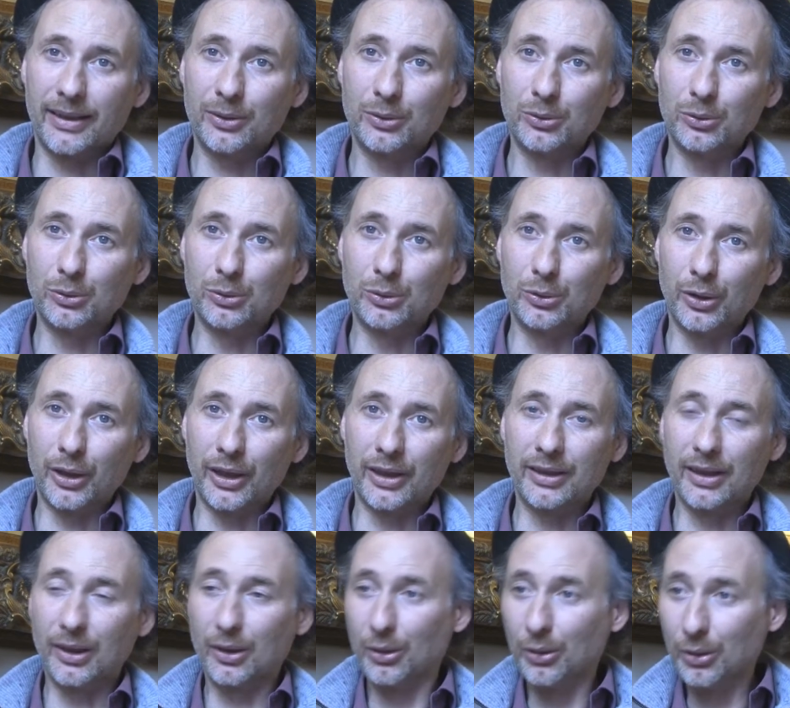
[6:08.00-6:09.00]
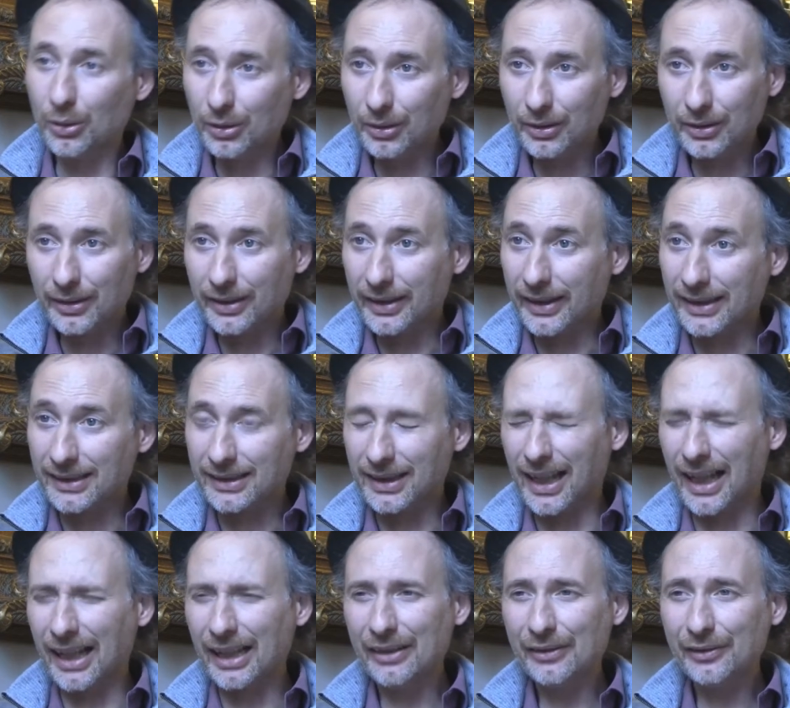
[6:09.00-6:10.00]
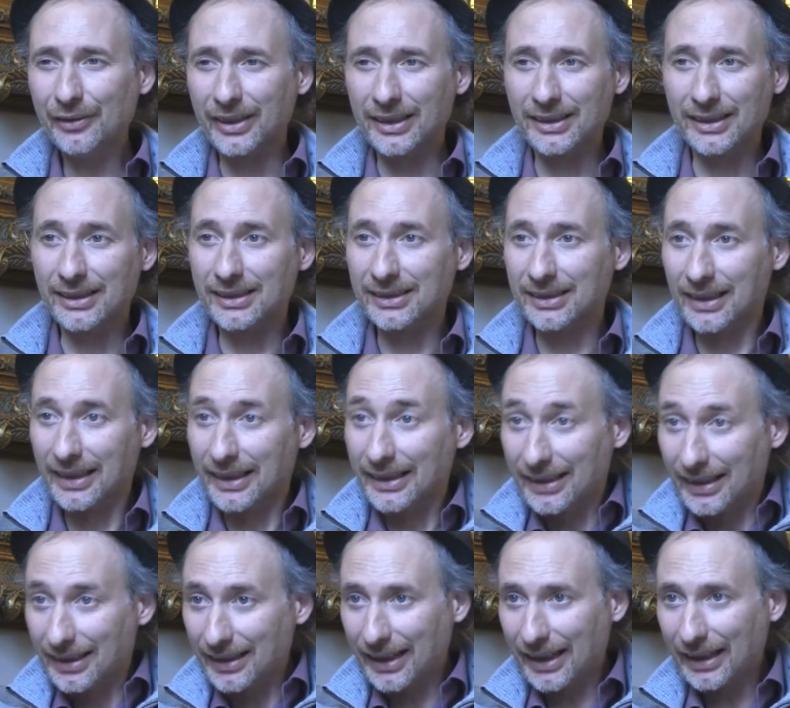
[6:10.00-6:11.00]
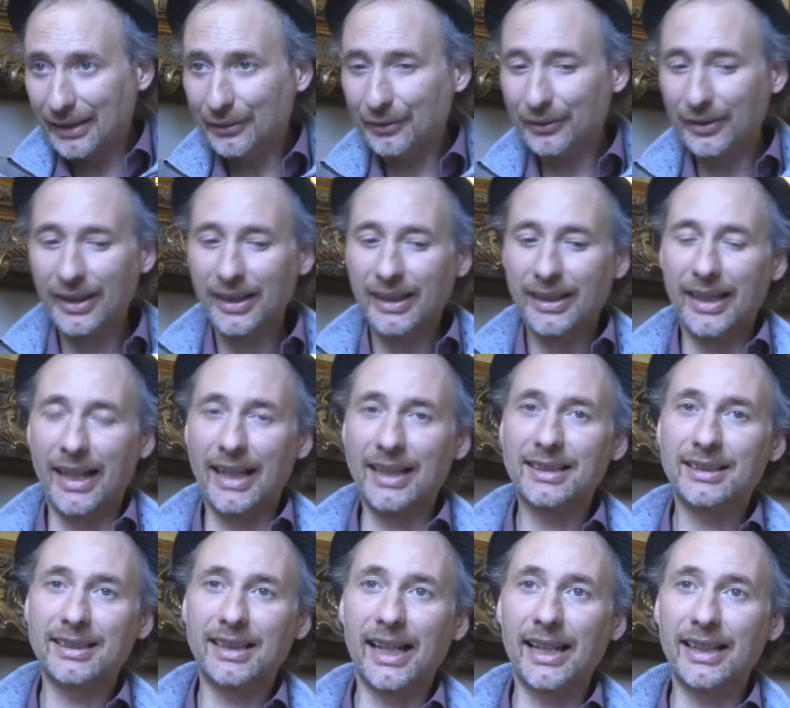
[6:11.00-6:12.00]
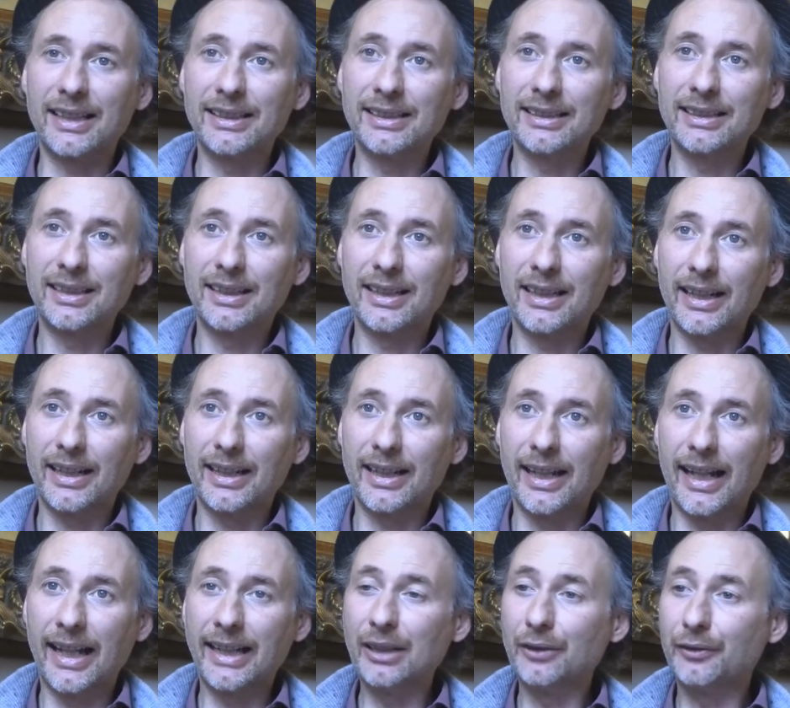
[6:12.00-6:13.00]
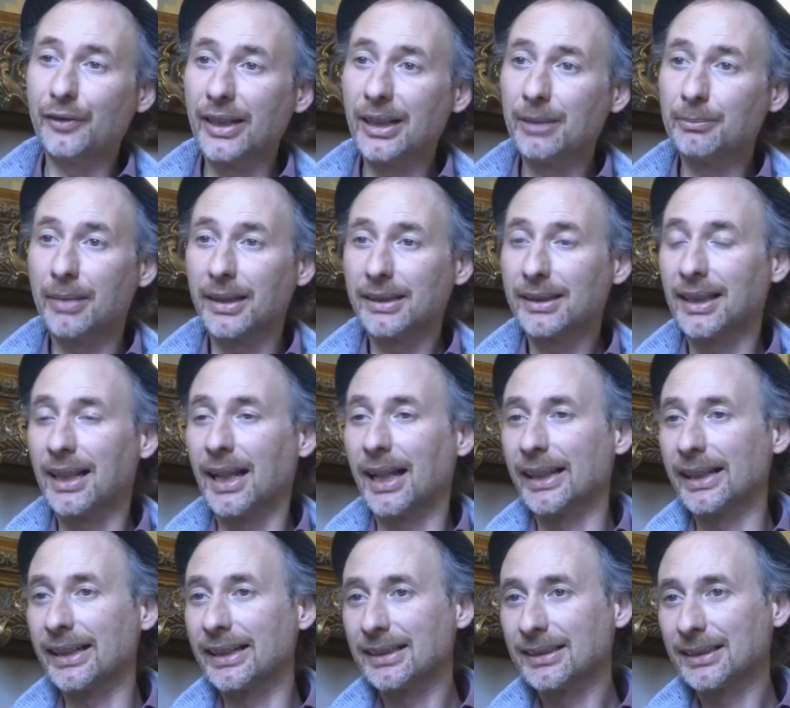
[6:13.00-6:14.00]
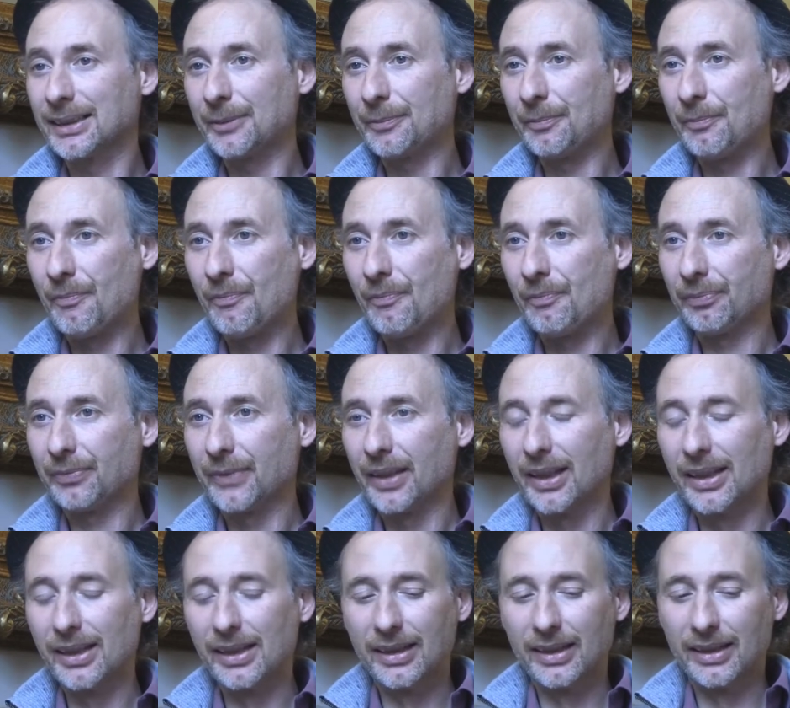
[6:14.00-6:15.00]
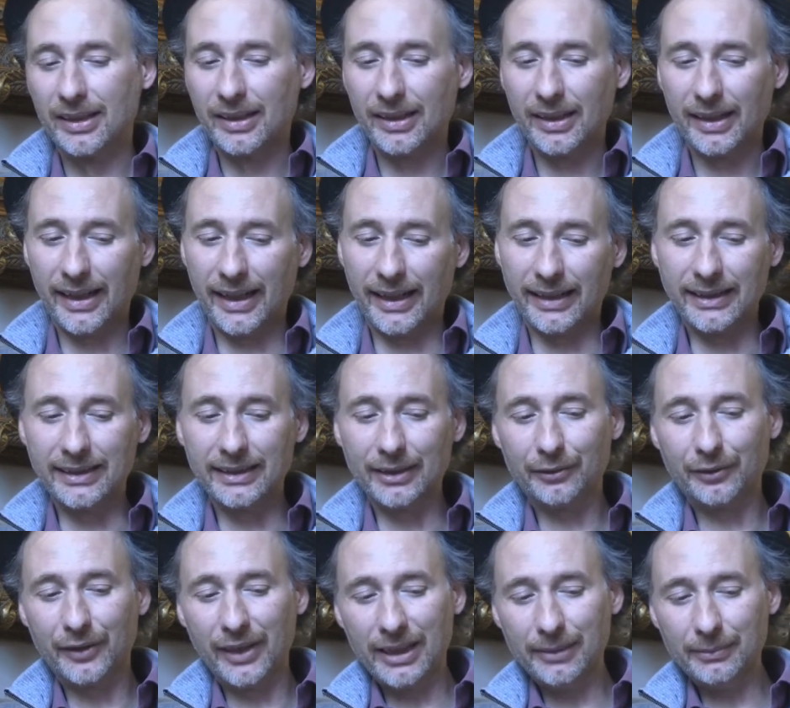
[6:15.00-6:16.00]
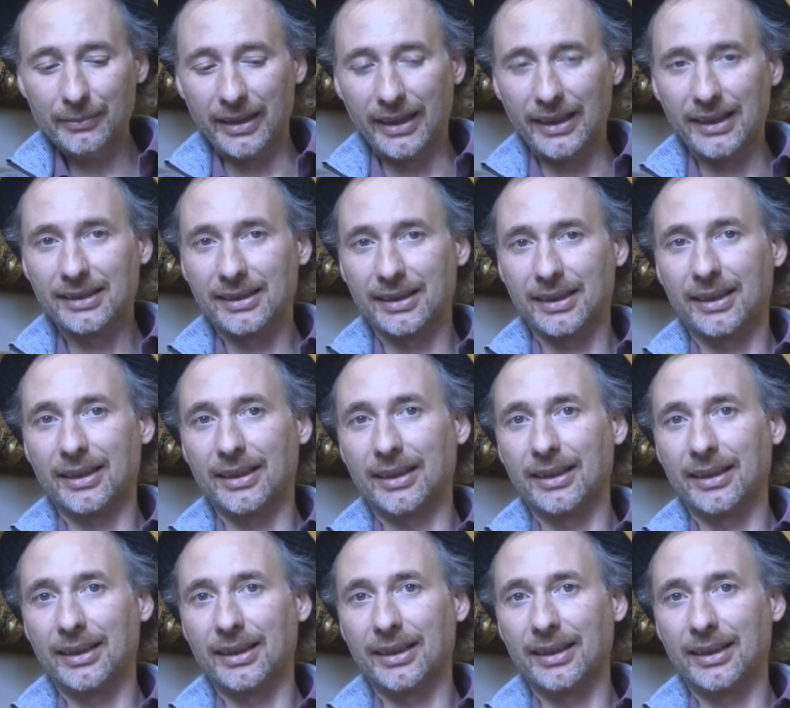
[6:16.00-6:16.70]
who in the whole his life, in his little life, has said anything but lies. And in the film, this